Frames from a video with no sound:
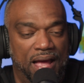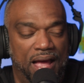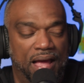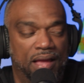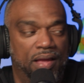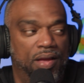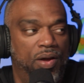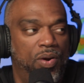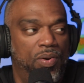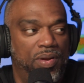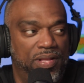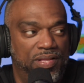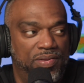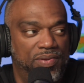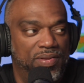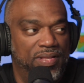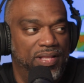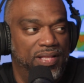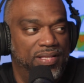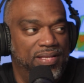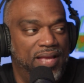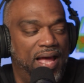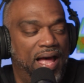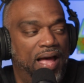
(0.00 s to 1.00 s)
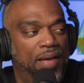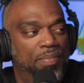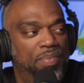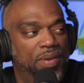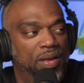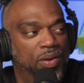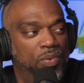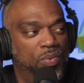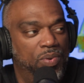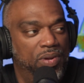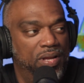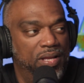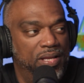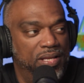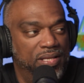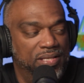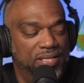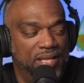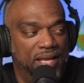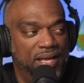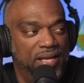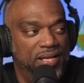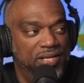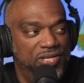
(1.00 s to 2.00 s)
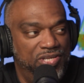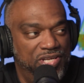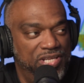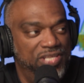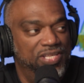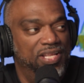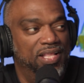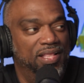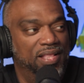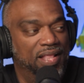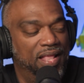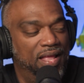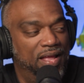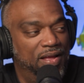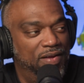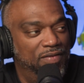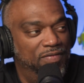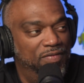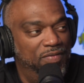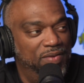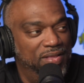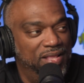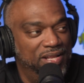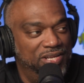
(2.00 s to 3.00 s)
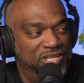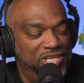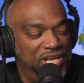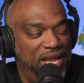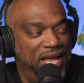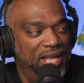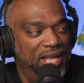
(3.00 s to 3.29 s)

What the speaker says: I go into it, and the topic was like, she's in love with a